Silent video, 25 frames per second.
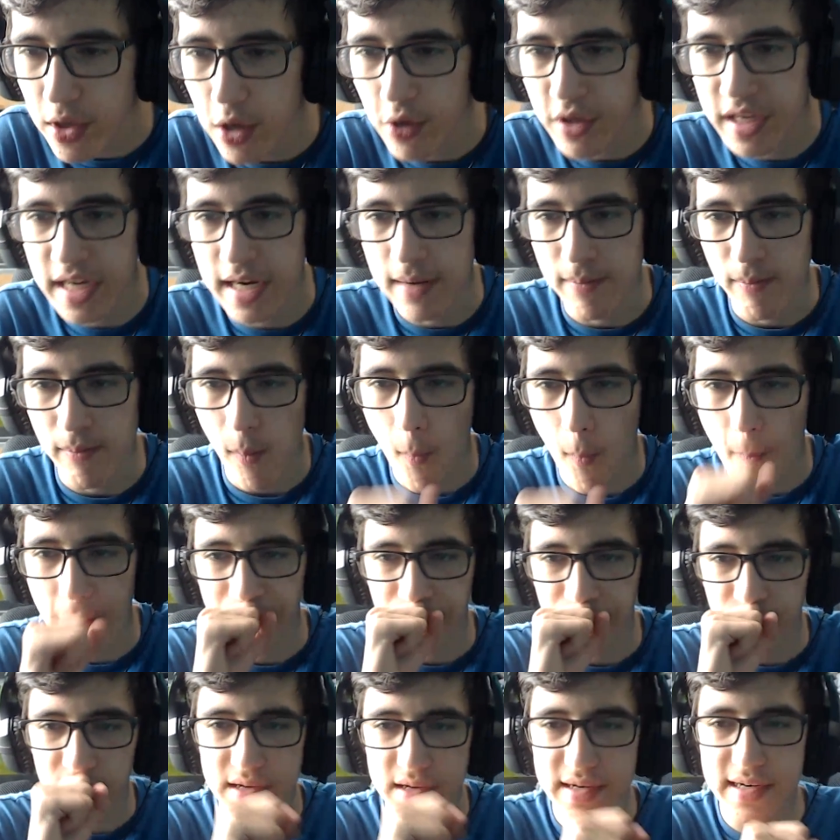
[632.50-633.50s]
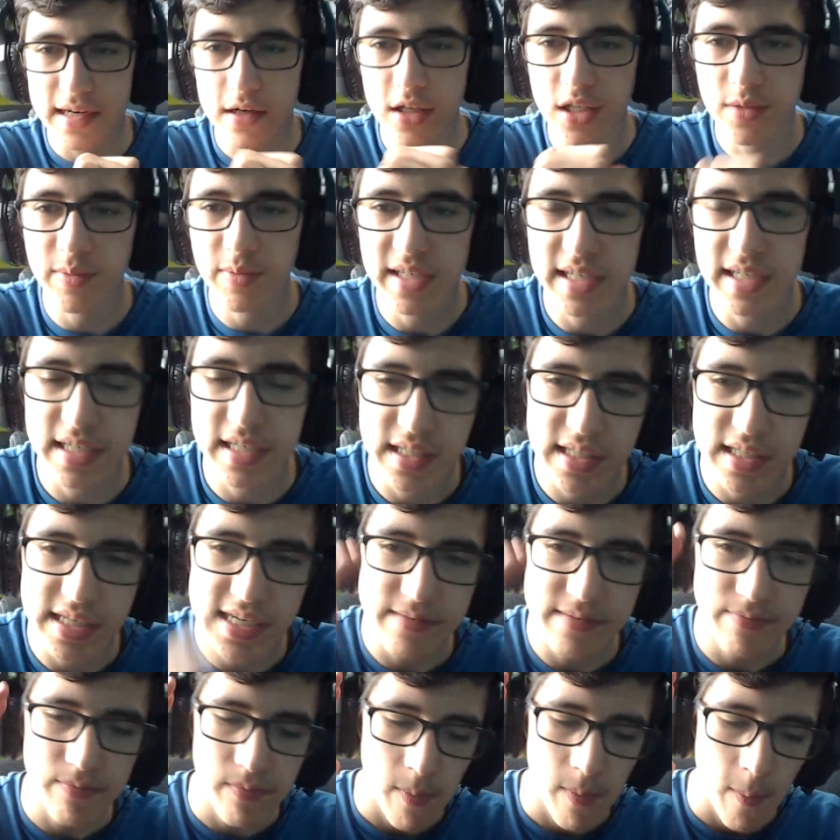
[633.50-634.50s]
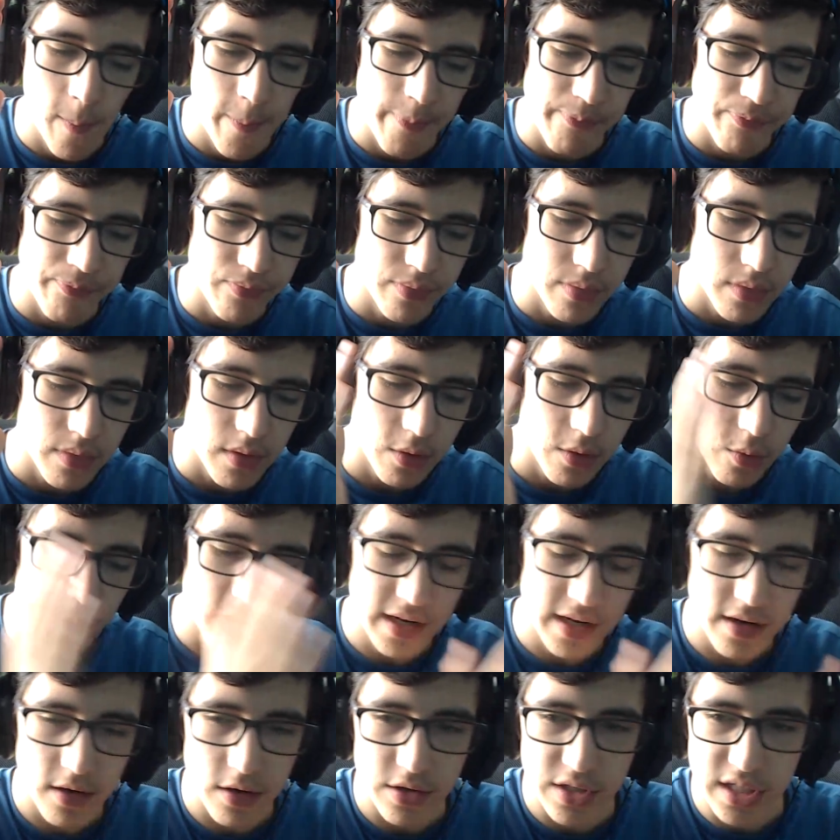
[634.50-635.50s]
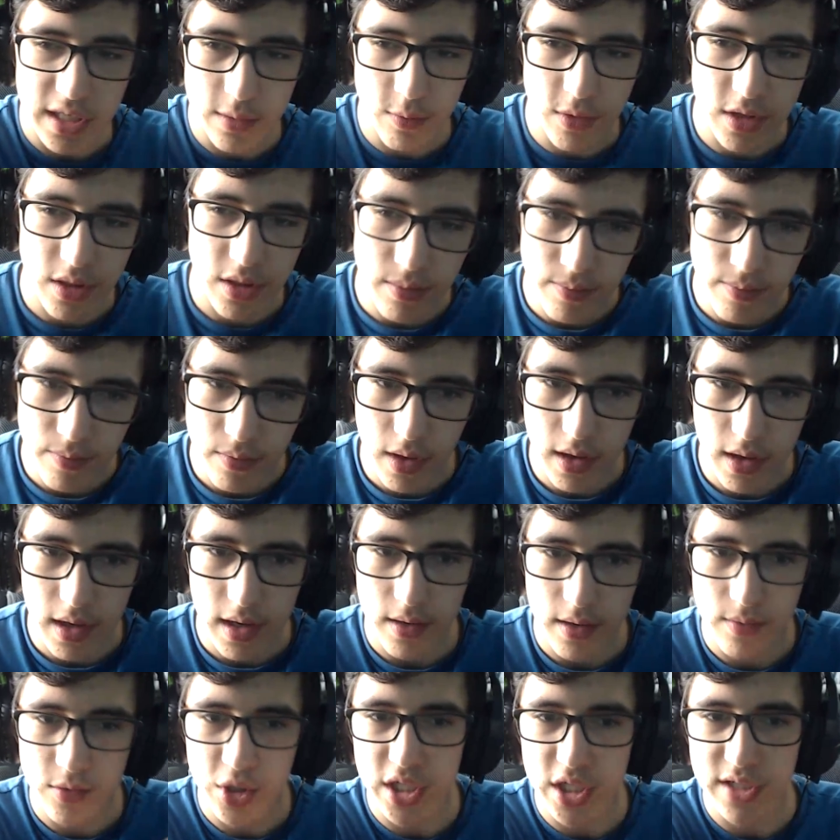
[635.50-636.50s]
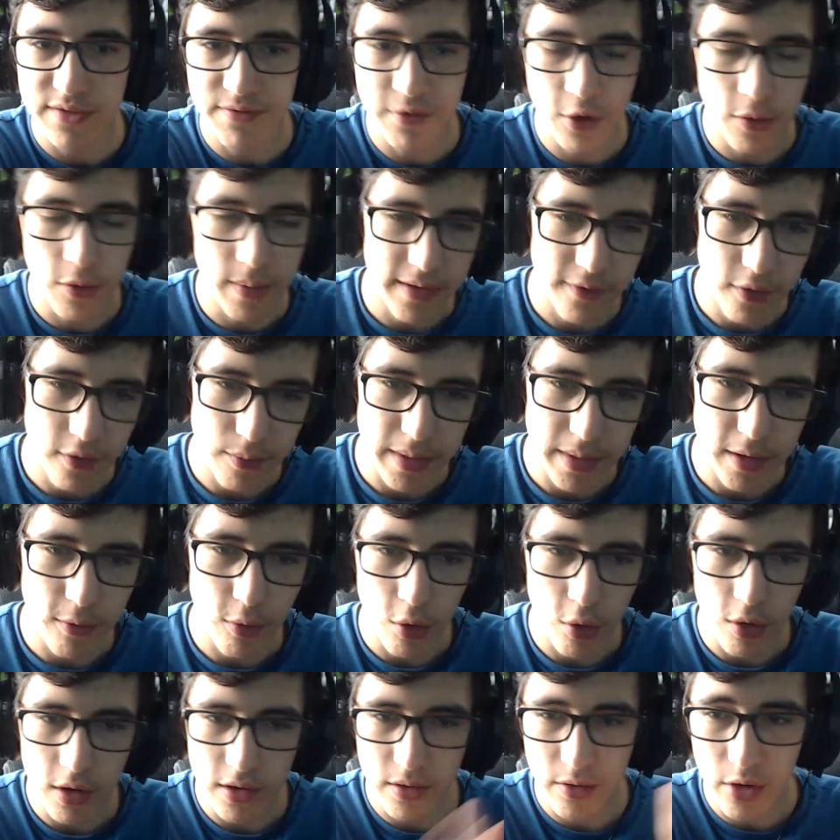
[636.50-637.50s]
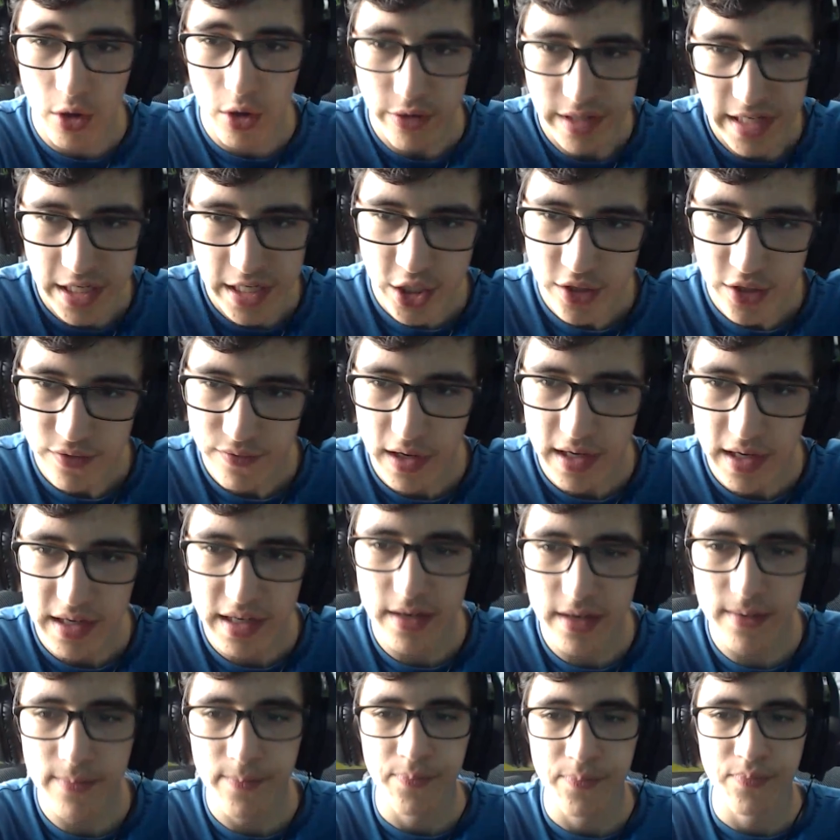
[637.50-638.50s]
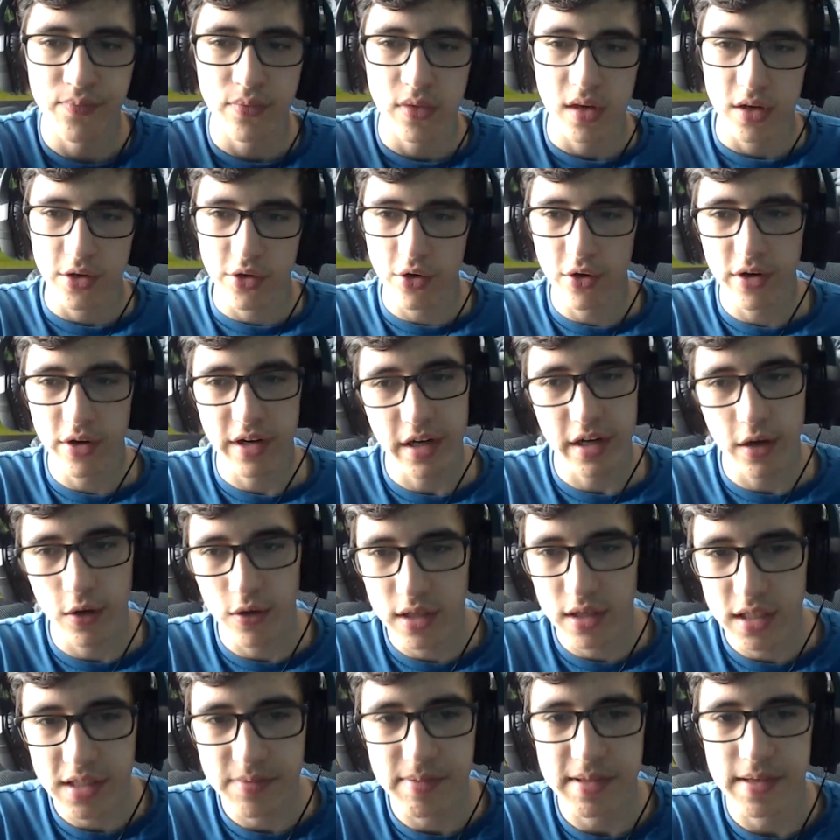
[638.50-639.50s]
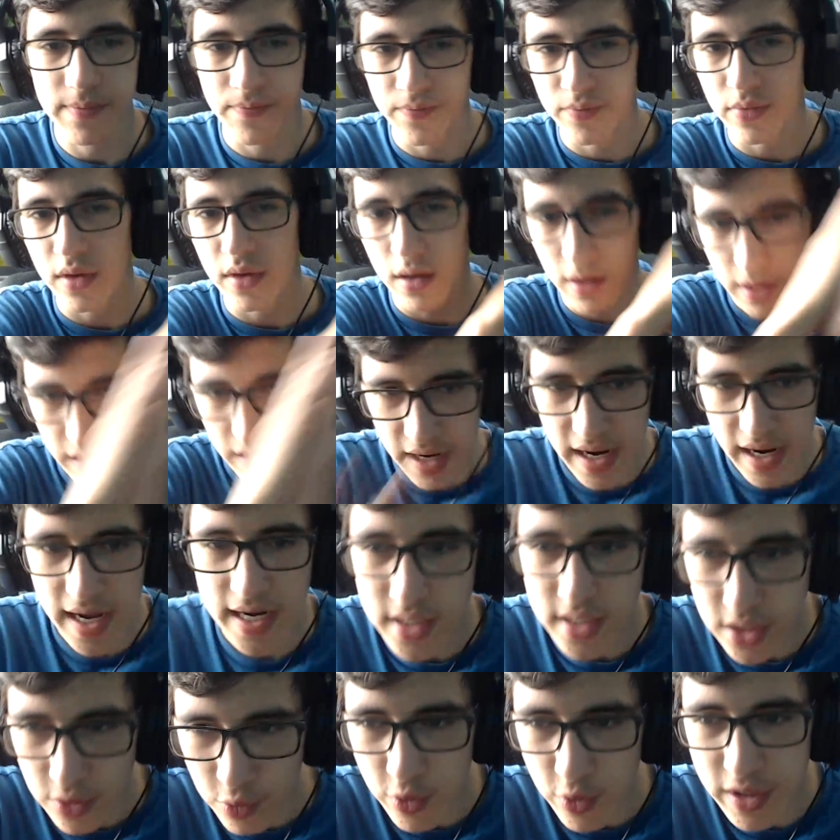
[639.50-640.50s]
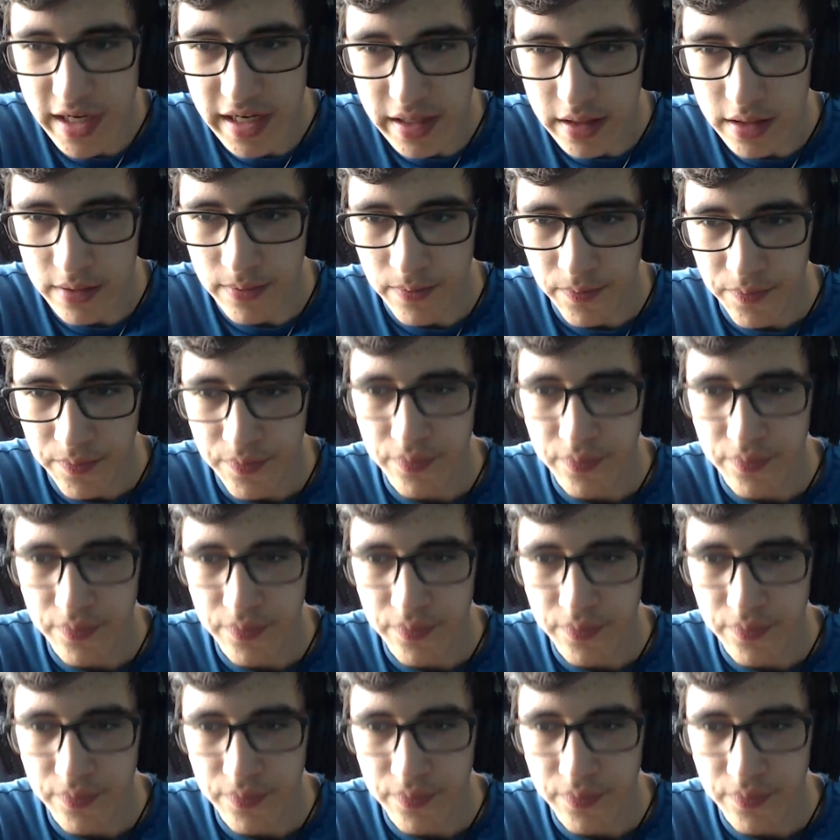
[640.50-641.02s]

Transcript: yeah, the announcement is that we are done with just filming for B-roll and location finding. You already know this, but next week